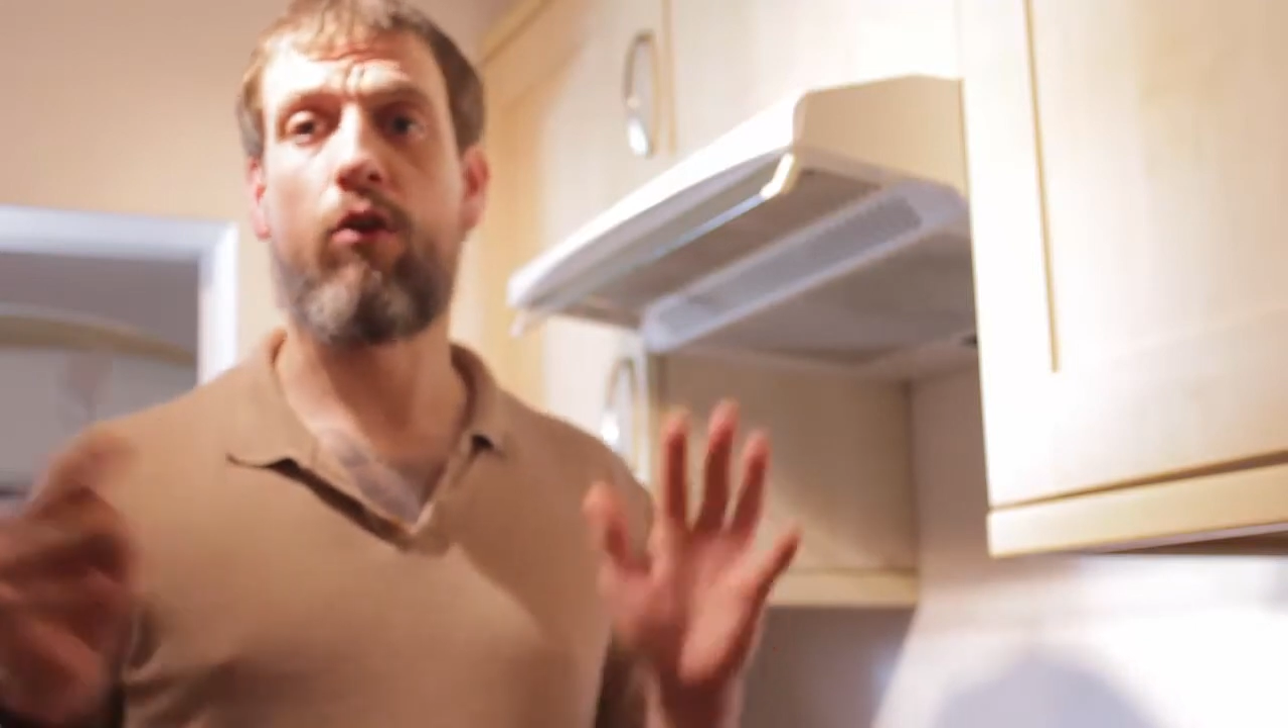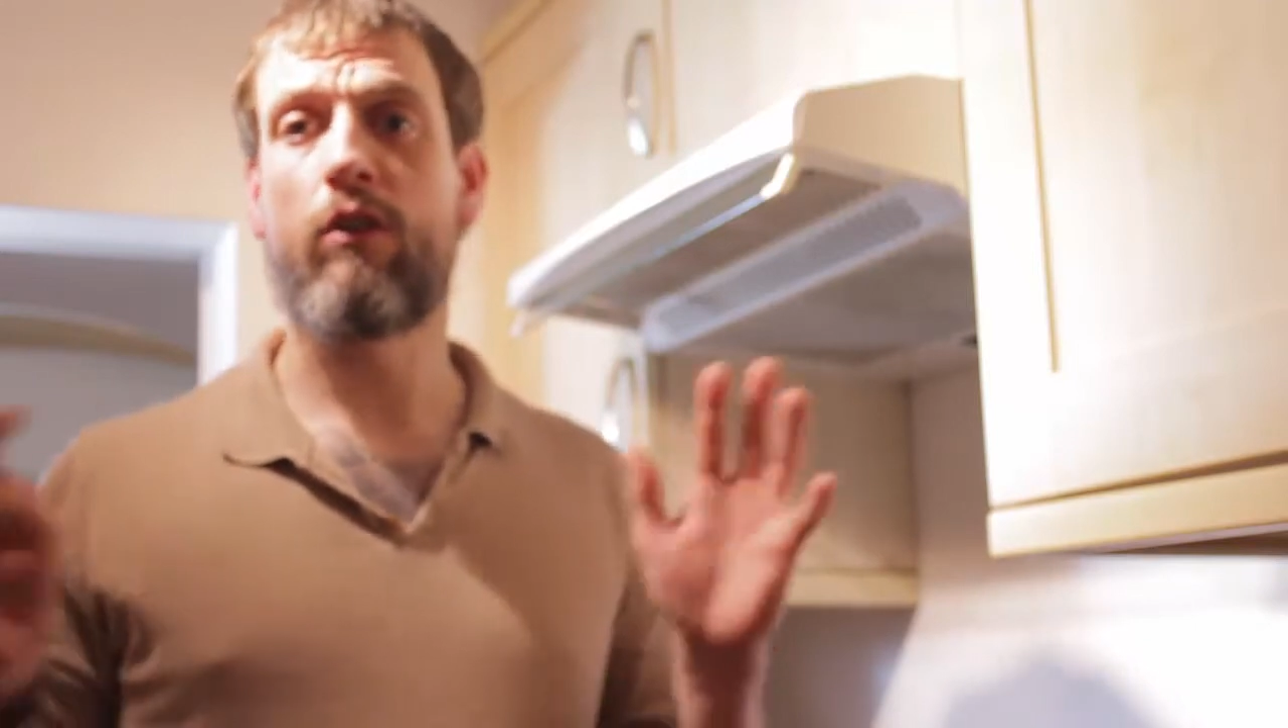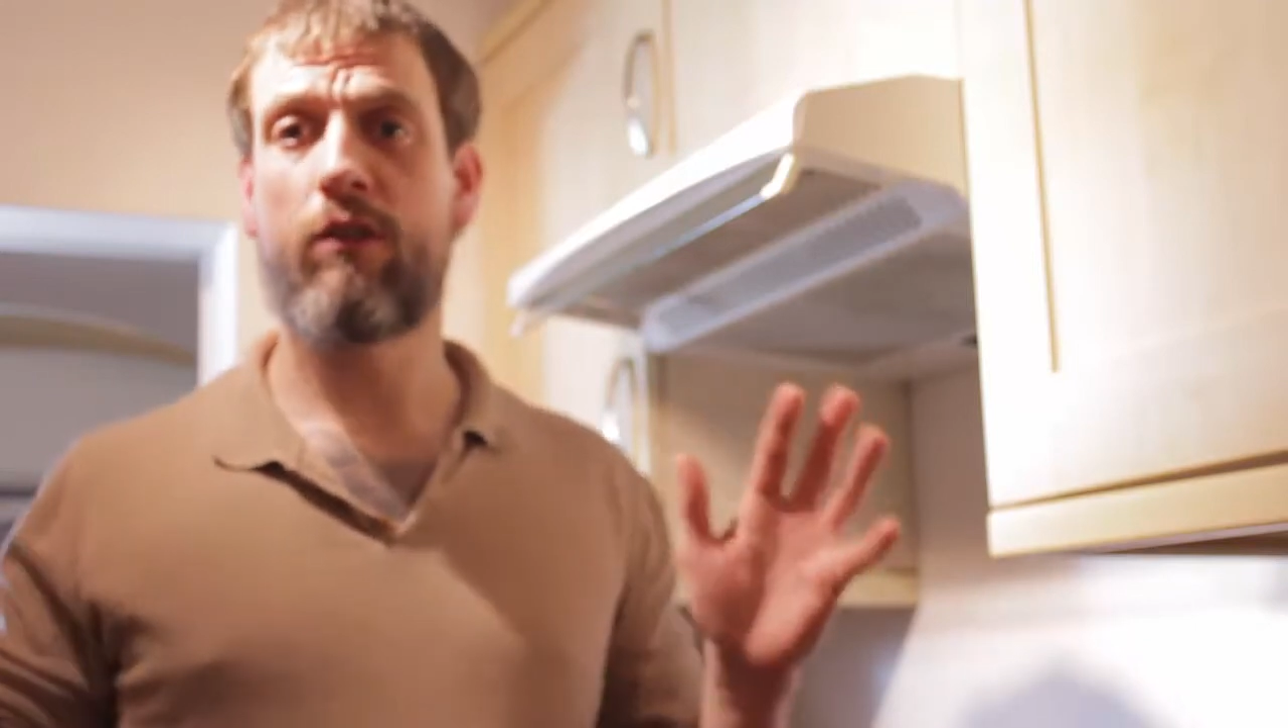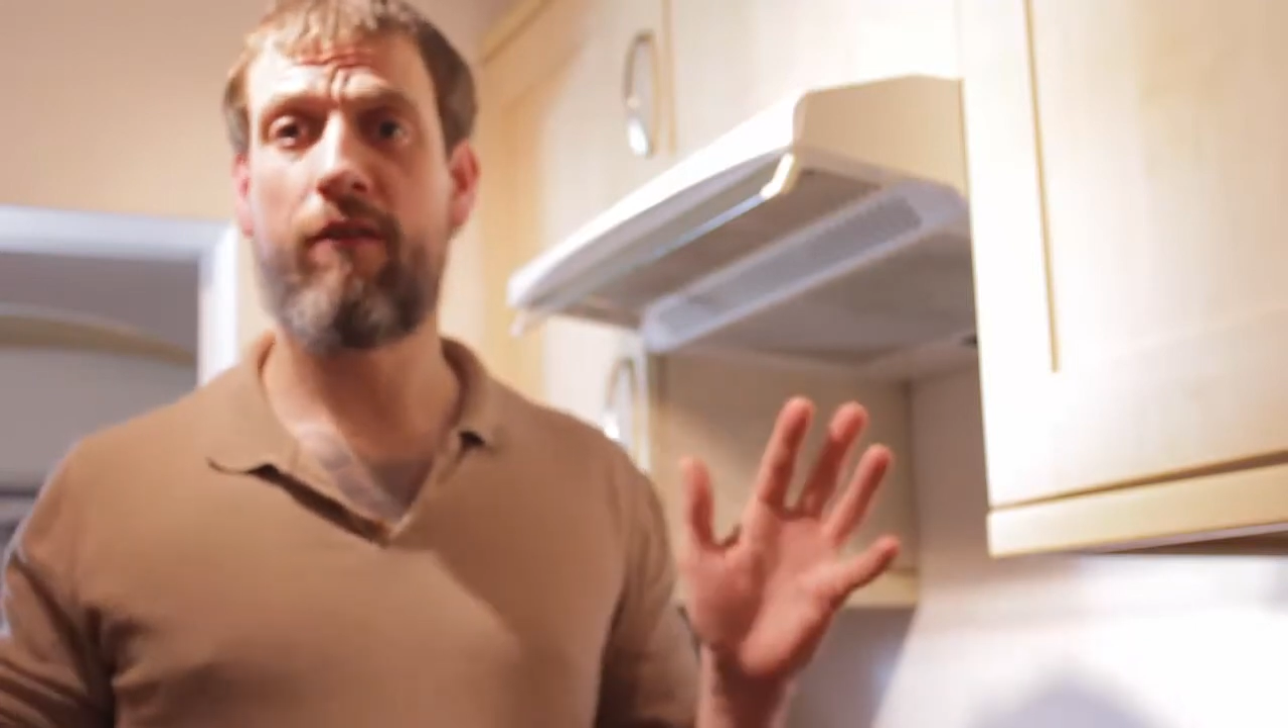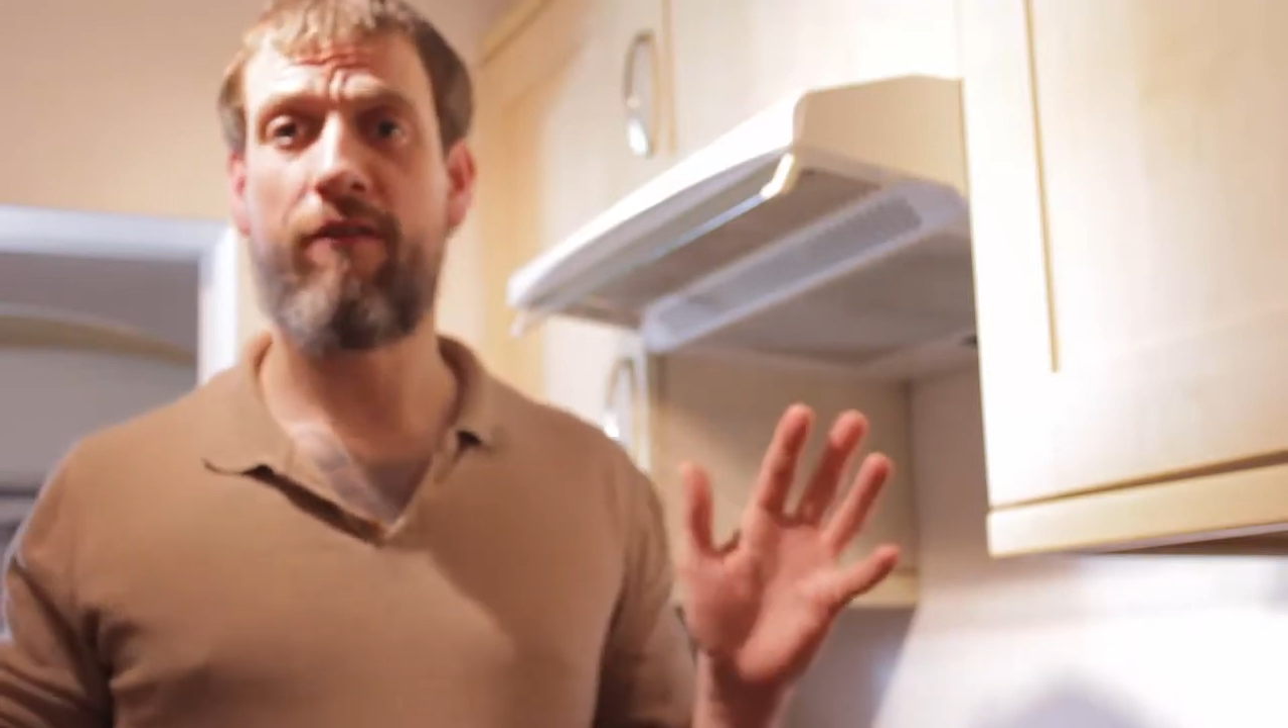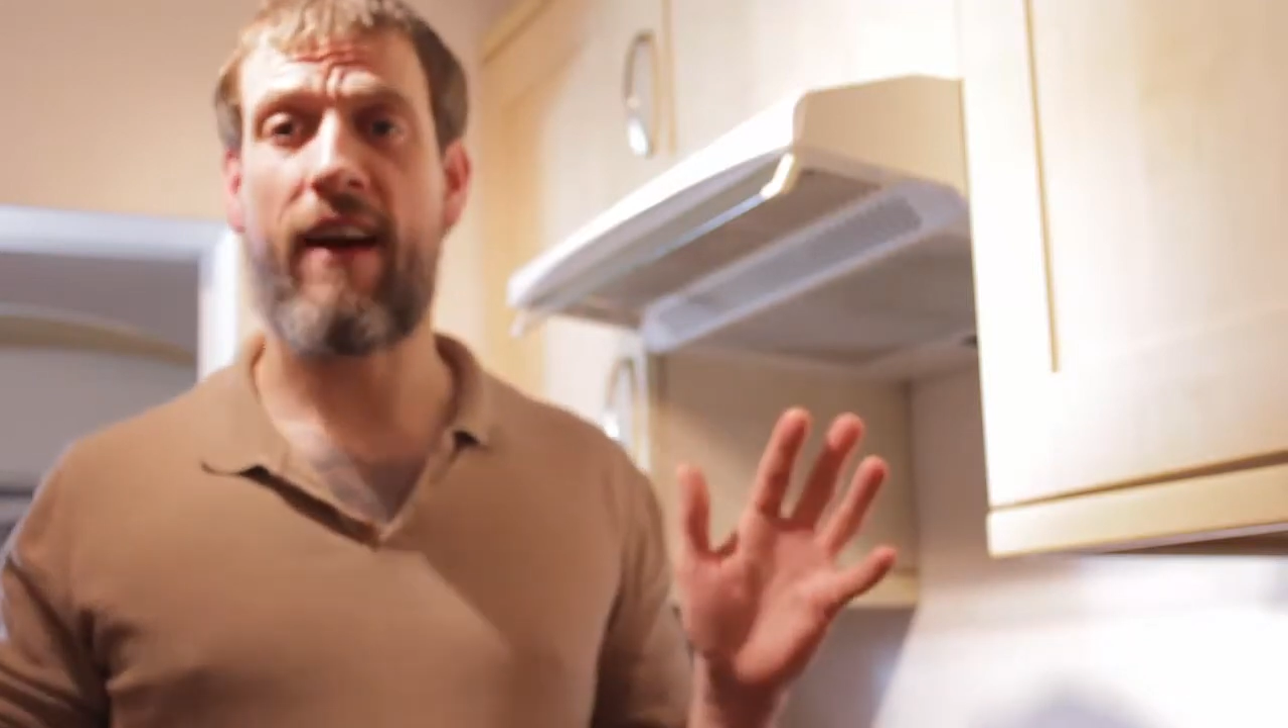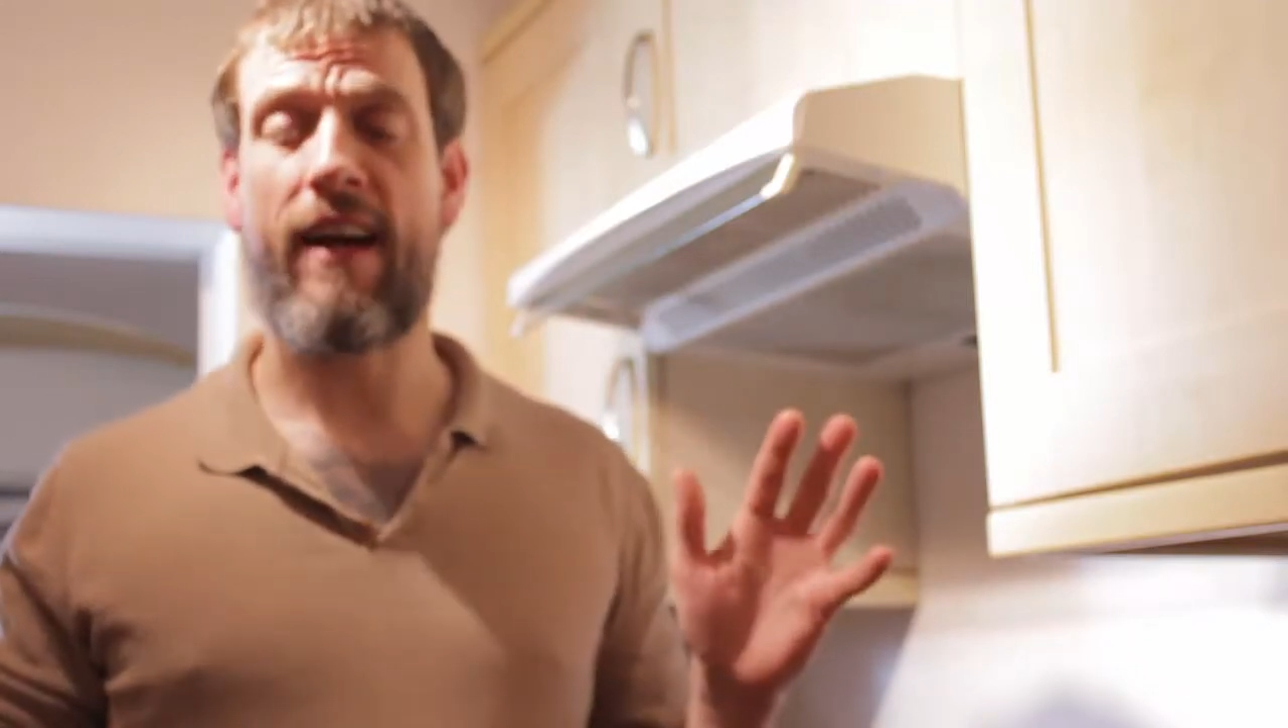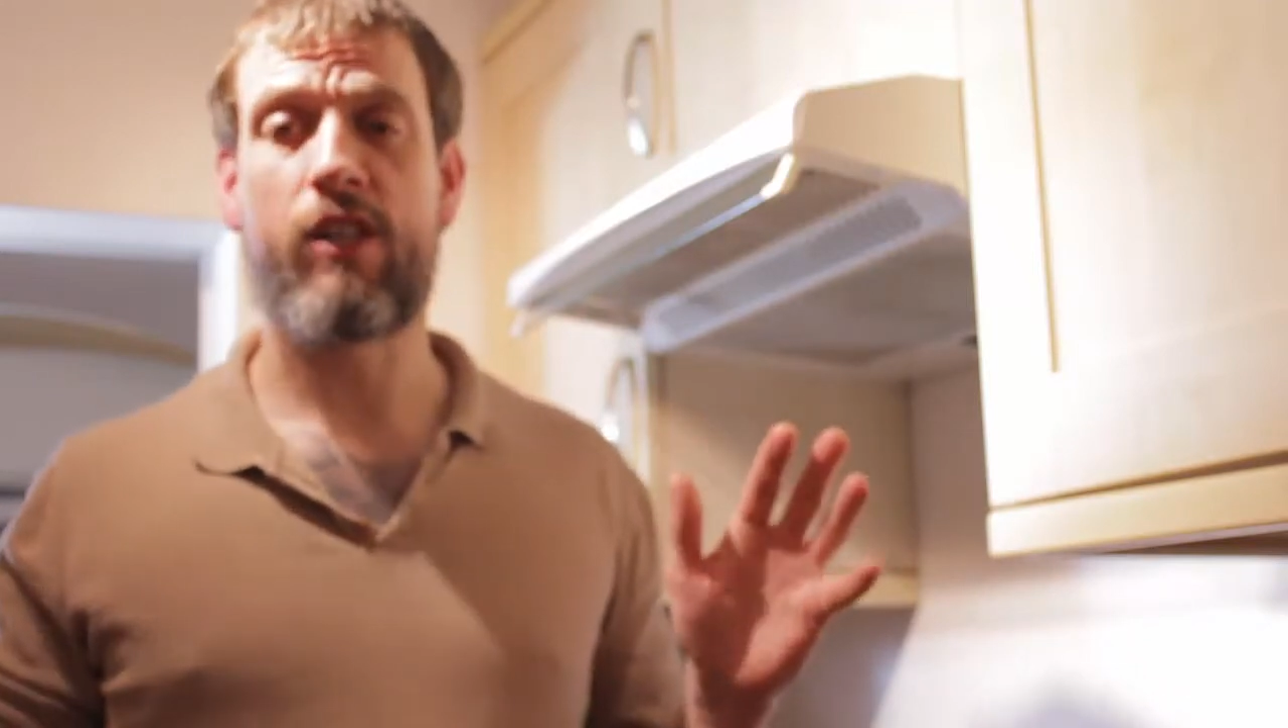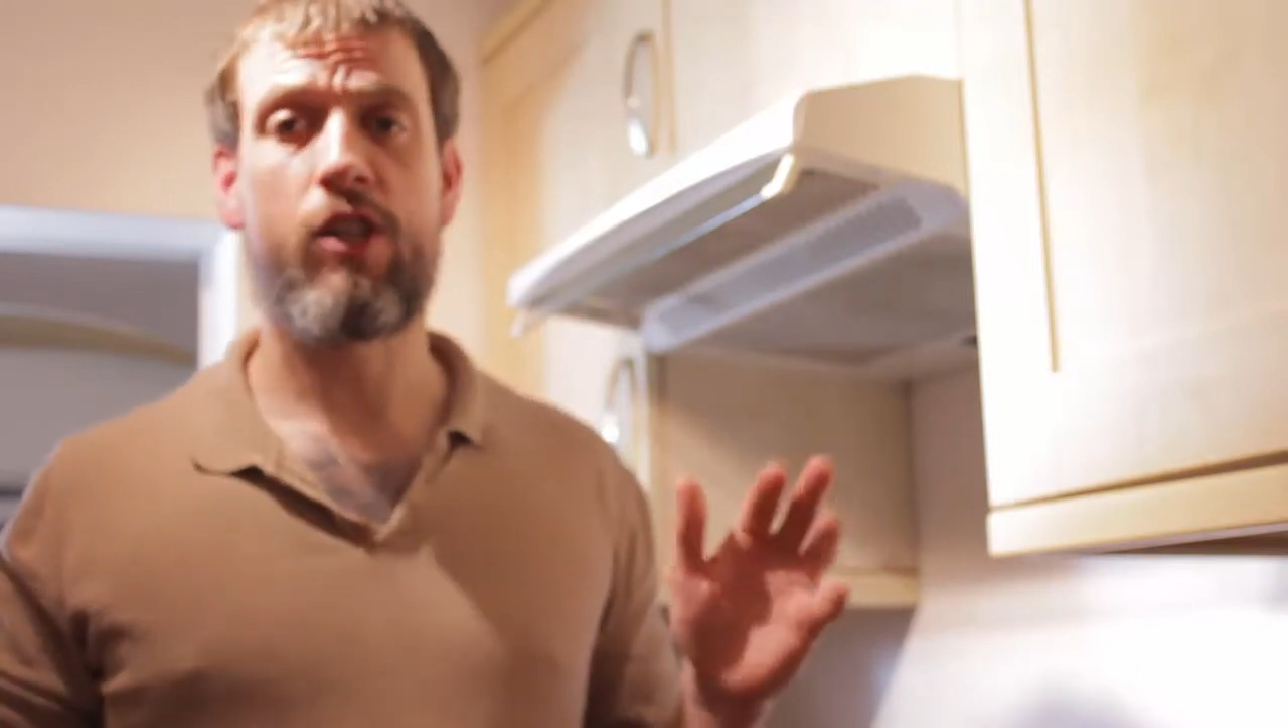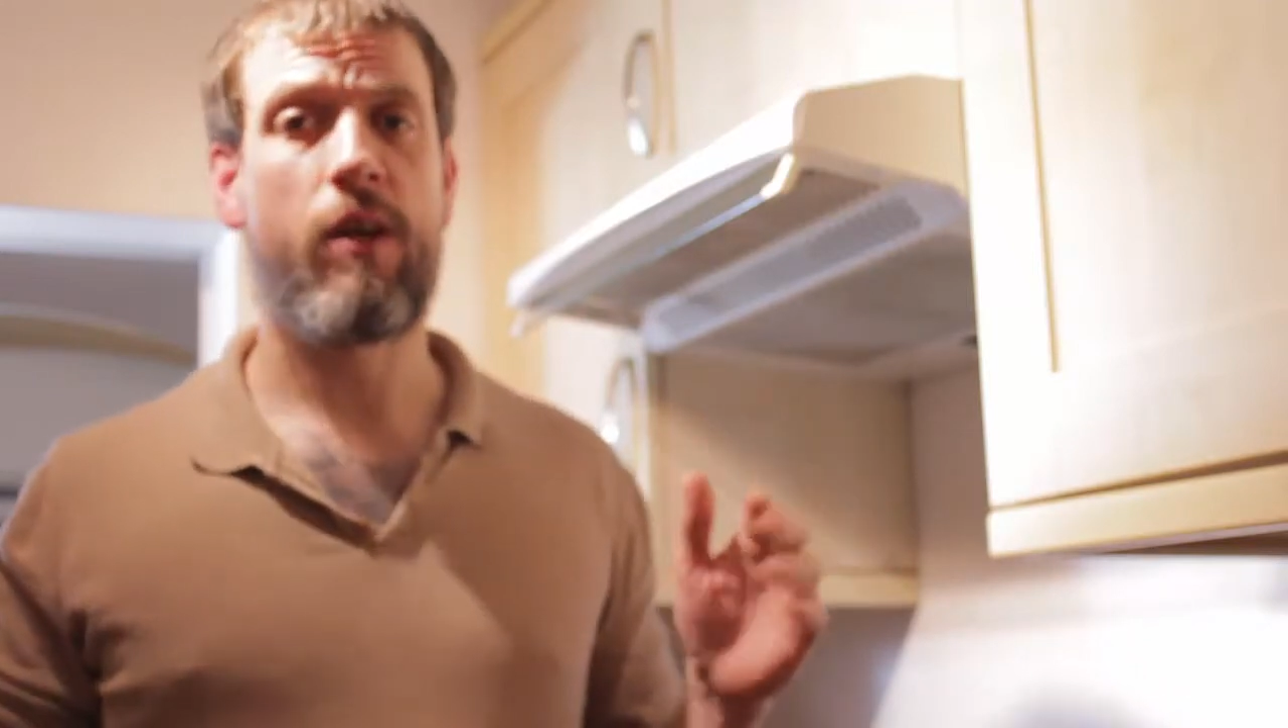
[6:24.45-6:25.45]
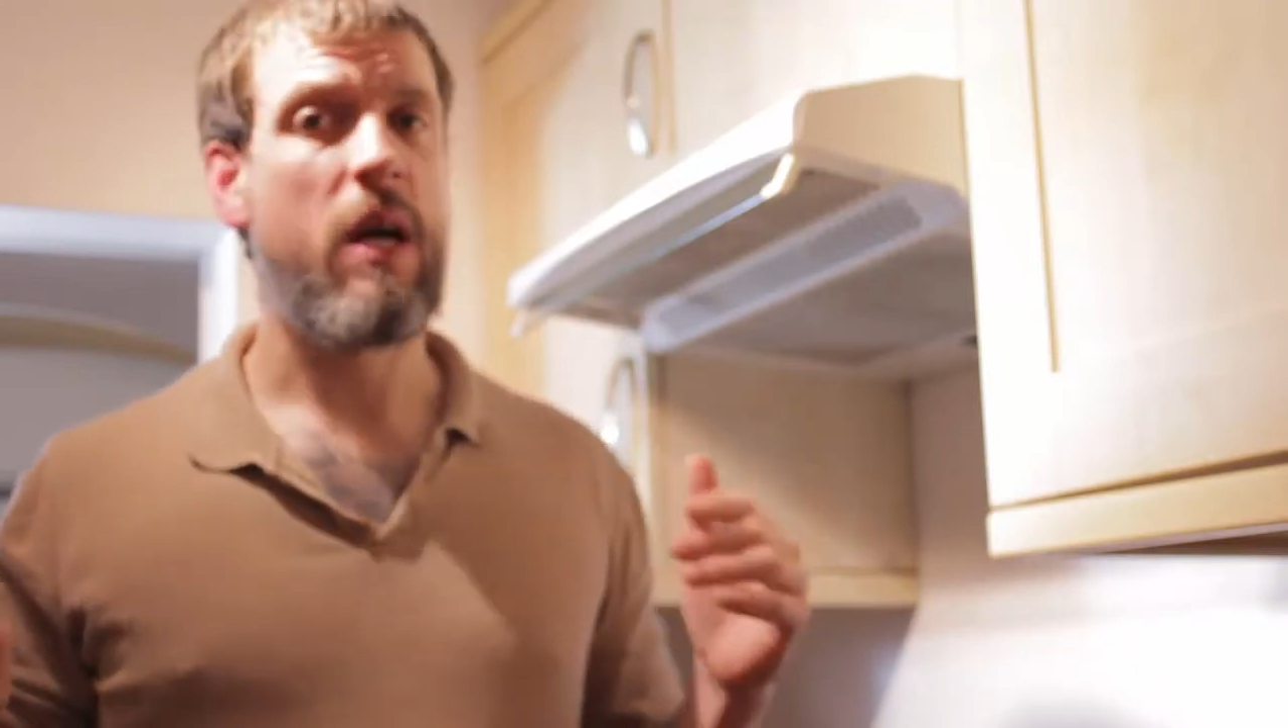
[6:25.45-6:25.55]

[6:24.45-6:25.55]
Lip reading: or on some veg,